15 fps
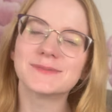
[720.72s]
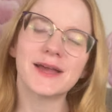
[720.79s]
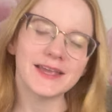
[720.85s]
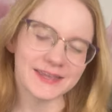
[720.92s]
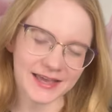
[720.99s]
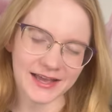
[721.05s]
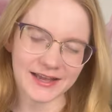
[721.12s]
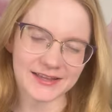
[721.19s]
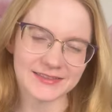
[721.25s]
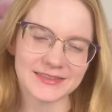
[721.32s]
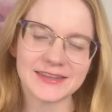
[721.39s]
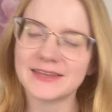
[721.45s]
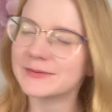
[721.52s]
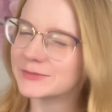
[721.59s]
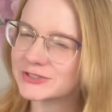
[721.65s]
my god,
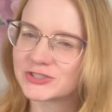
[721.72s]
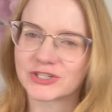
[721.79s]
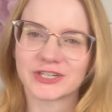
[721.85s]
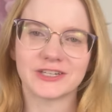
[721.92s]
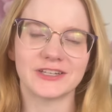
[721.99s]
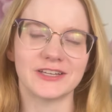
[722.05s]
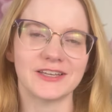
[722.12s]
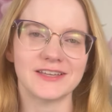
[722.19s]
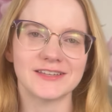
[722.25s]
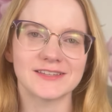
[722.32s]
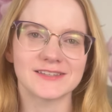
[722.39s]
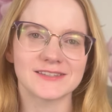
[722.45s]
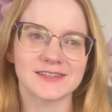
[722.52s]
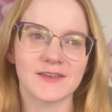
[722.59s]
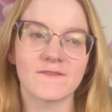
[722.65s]
the imagery
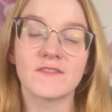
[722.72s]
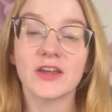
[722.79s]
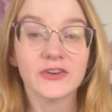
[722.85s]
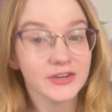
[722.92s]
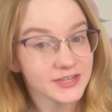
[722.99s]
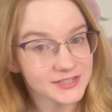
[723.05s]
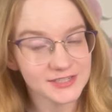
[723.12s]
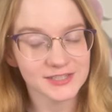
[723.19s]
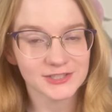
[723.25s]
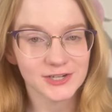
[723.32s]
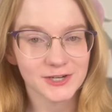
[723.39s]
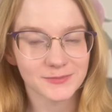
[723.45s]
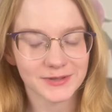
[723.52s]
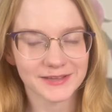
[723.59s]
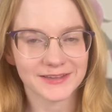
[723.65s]
is very
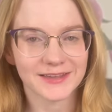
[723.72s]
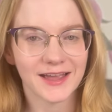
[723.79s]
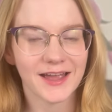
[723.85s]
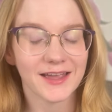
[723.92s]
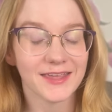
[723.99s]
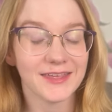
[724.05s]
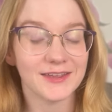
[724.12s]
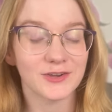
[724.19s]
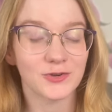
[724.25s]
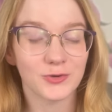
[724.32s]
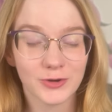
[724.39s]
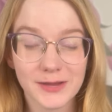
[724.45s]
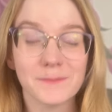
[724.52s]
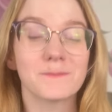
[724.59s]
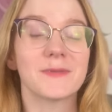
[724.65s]
disturbing. It
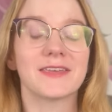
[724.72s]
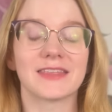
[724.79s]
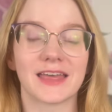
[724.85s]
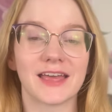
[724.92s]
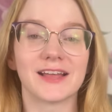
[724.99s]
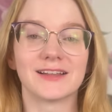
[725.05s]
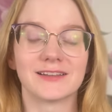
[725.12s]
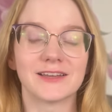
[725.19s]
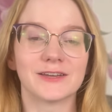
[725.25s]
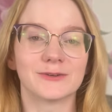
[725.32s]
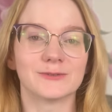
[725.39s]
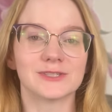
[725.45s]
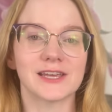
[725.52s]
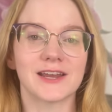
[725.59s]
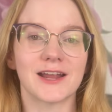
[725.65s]
creeped me the hell
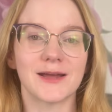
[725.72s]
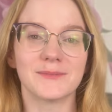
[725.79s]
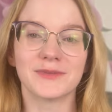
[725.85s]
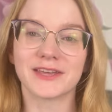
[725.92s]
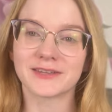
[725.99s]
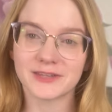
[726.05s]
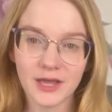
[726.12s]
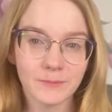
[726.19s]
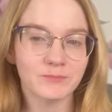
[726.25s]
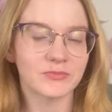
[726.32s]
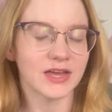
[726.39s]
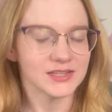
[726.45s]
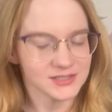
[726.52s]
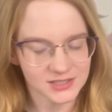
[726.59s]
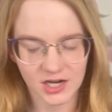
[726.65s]
out. And I'm like, yep,
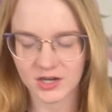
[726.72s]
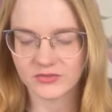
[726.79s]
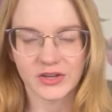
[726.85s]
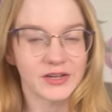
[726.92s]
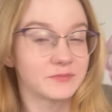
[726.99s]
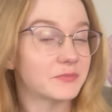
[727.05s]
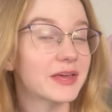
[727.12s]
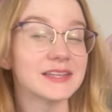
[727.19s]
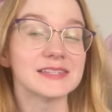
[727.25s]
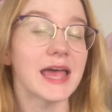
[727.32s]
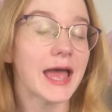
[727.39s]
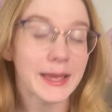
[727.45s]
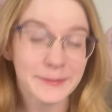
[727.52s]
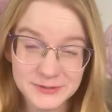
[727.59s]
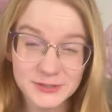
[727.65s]
that's terrifying. That's
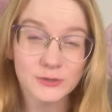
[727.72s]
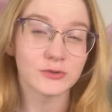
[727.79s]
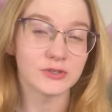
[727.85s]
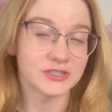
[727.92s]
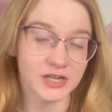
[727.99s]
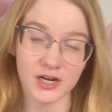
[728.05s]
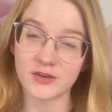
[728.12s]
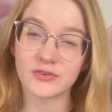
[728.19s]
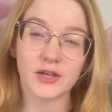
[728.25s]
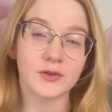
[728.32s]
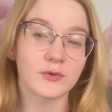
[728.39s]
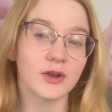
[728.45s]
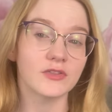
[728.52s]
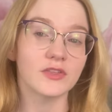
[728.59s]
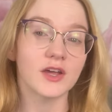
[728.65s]
absolutely terrifying
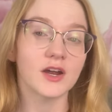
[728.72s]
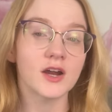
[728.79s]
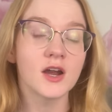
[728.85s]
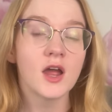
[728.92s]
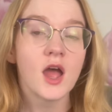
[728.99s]
right there.